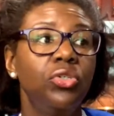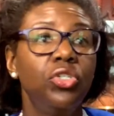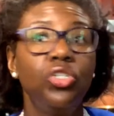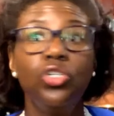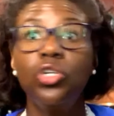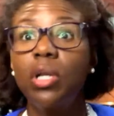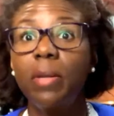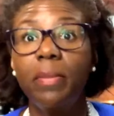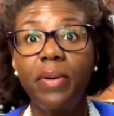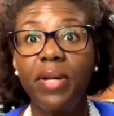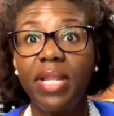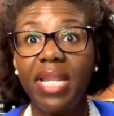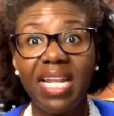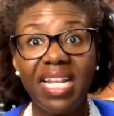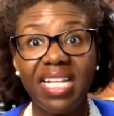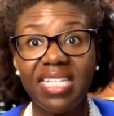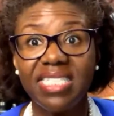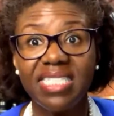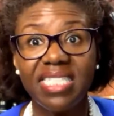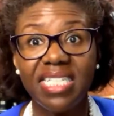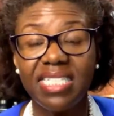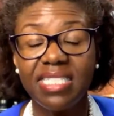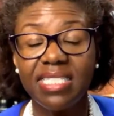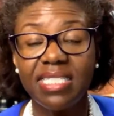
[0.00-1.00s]
you could put any
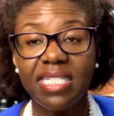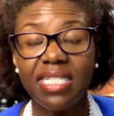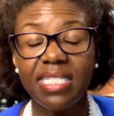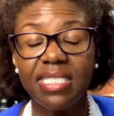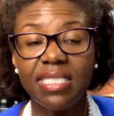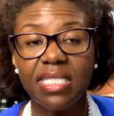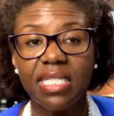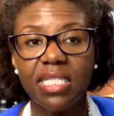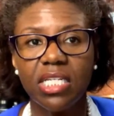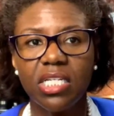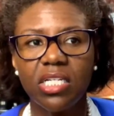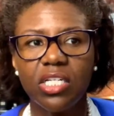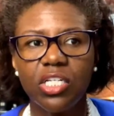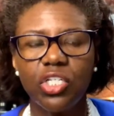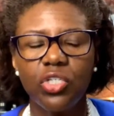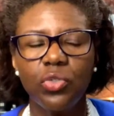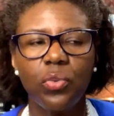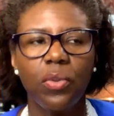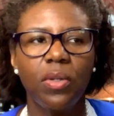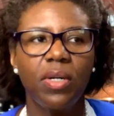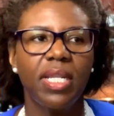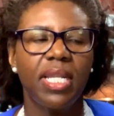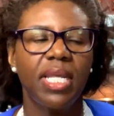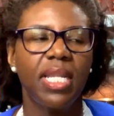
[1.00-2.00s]
seasonings in here you
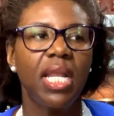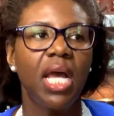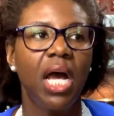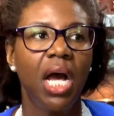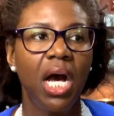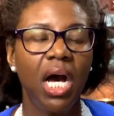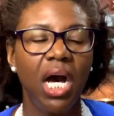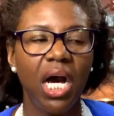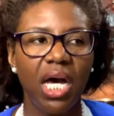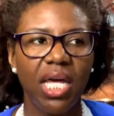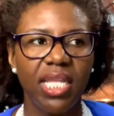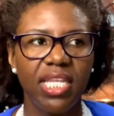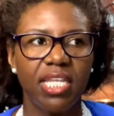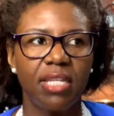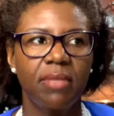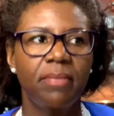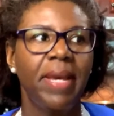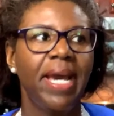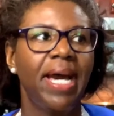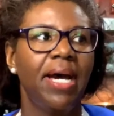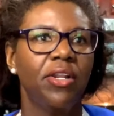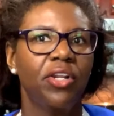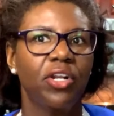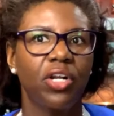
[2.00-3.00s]
wanted. Onion
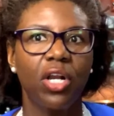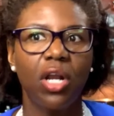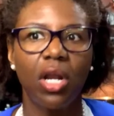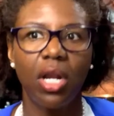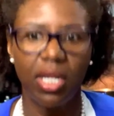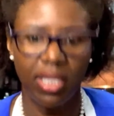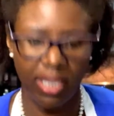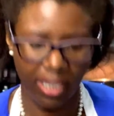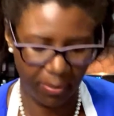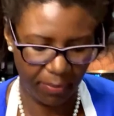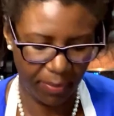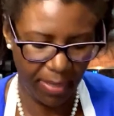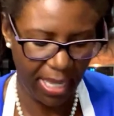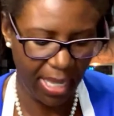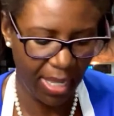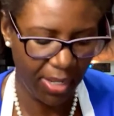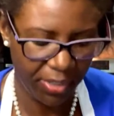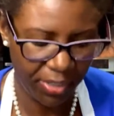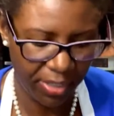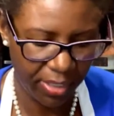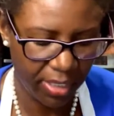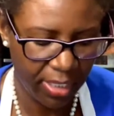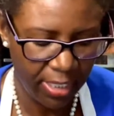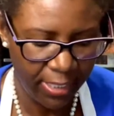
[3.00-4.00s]
powder, garlic
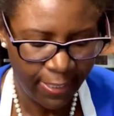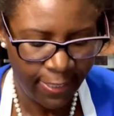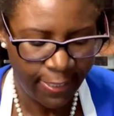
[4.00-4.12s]
powder,